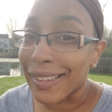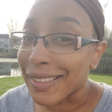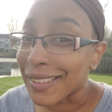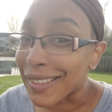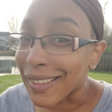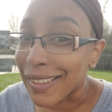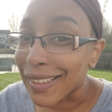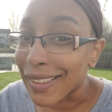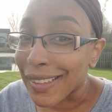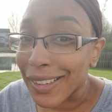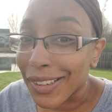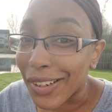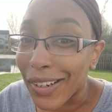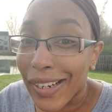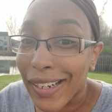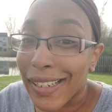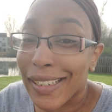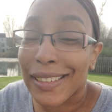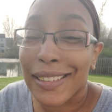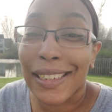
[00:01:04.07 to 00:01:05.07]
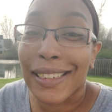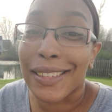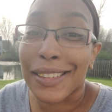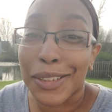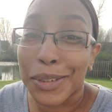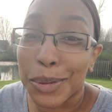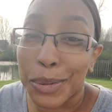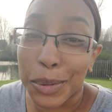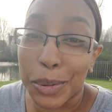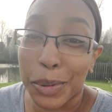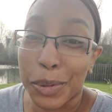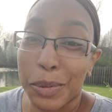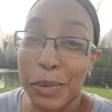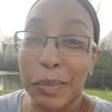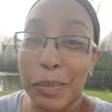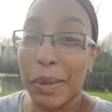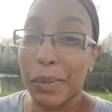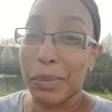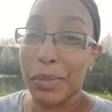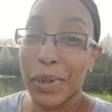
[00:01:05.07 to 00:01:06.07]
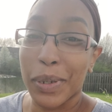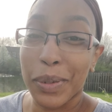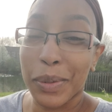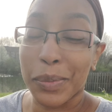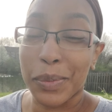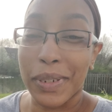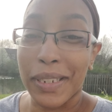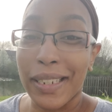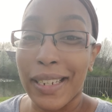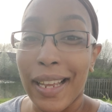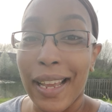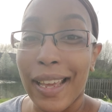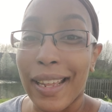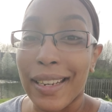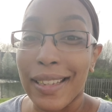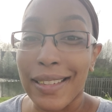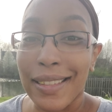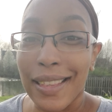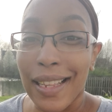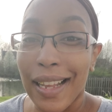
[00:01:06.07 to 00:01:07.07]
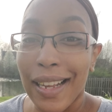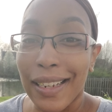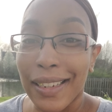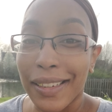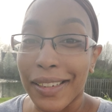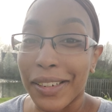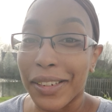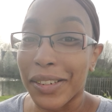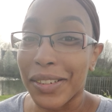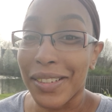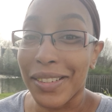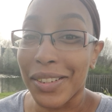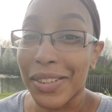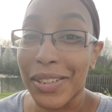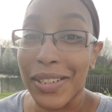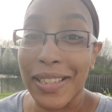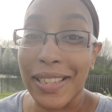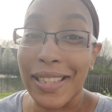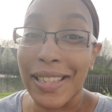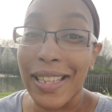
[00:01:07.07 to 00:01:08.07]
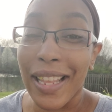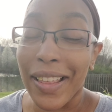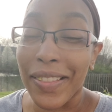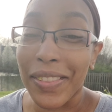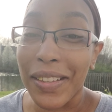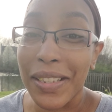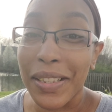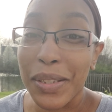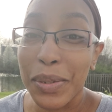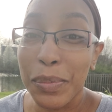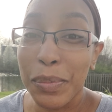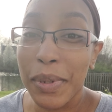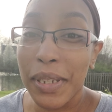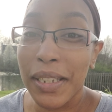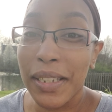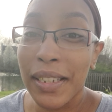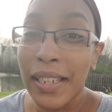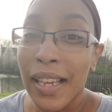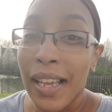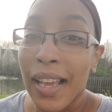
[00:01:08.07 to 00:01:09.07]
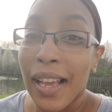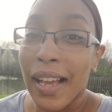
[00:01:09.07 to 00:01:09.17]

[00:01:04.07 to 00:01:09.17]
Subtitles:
used to cut grass as a little girl with my brother when he had his lawn care, so it's nothing to me.